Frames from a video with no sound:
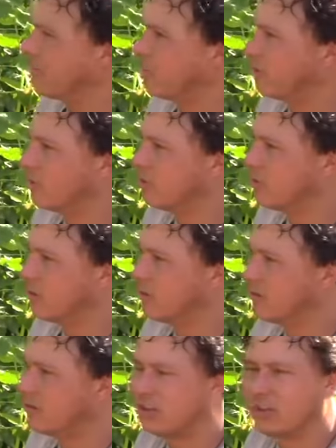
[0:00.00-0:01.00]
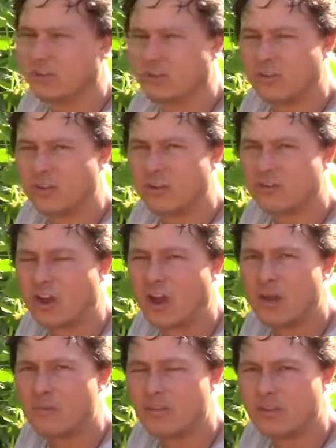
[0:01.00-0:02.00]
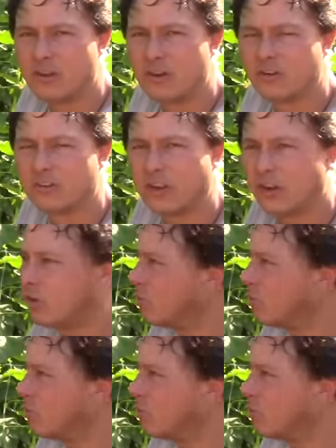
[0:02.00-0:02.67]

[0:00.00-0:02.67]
that the season, the time of the year, it's getting